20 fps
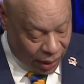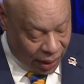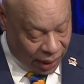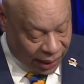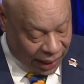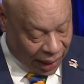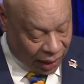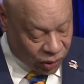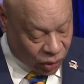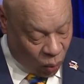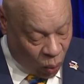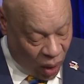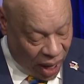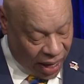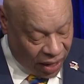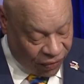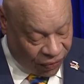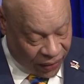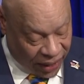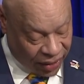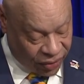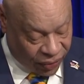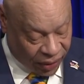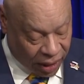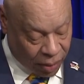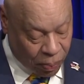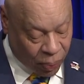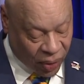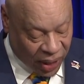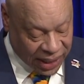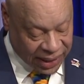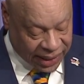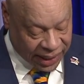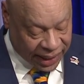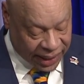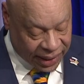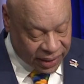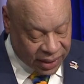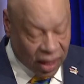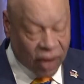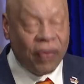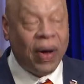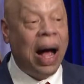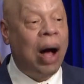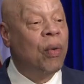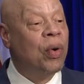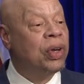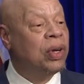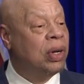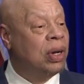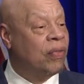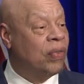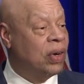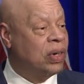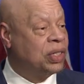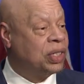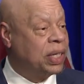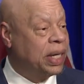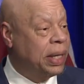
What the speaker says: Dr. Wayne Frederick, president of Howard University.